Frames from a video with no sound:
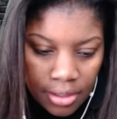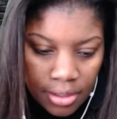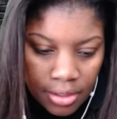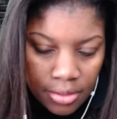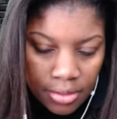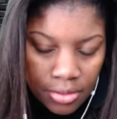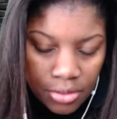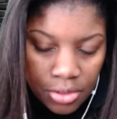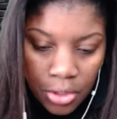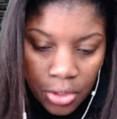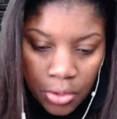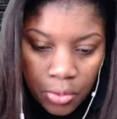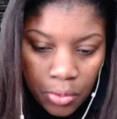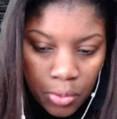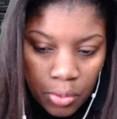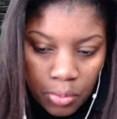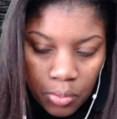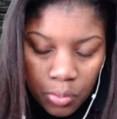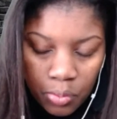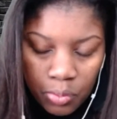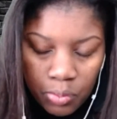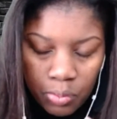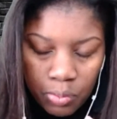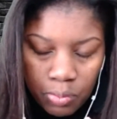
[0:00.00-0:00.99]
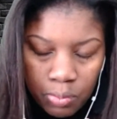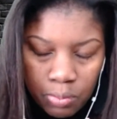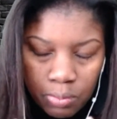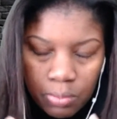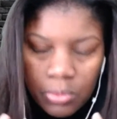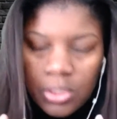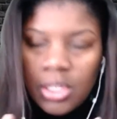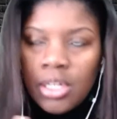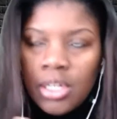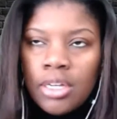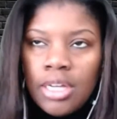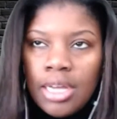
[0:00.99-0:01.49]
So
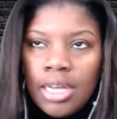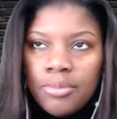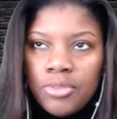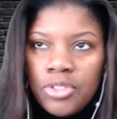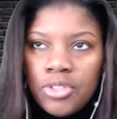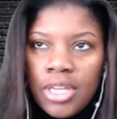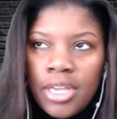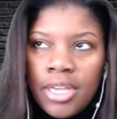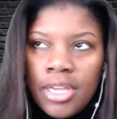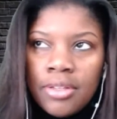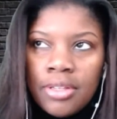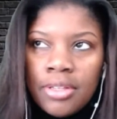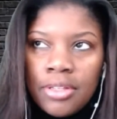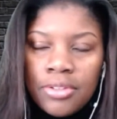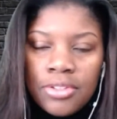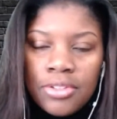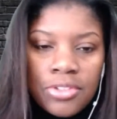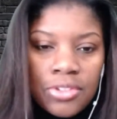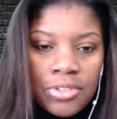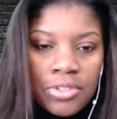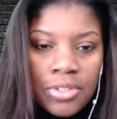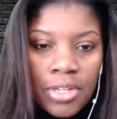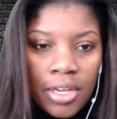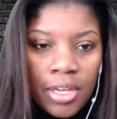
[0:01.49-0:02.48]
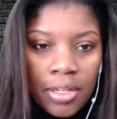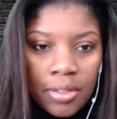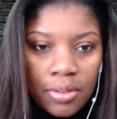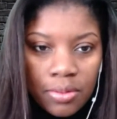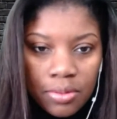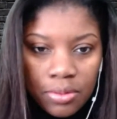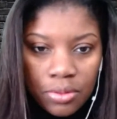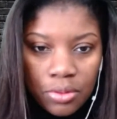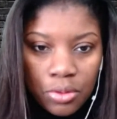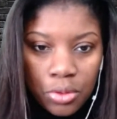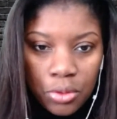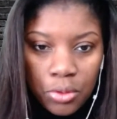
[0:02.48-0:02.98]
I'm saying that this is not
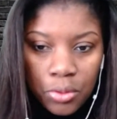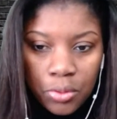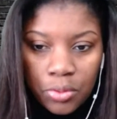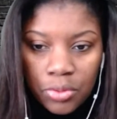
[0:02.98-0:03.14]
new.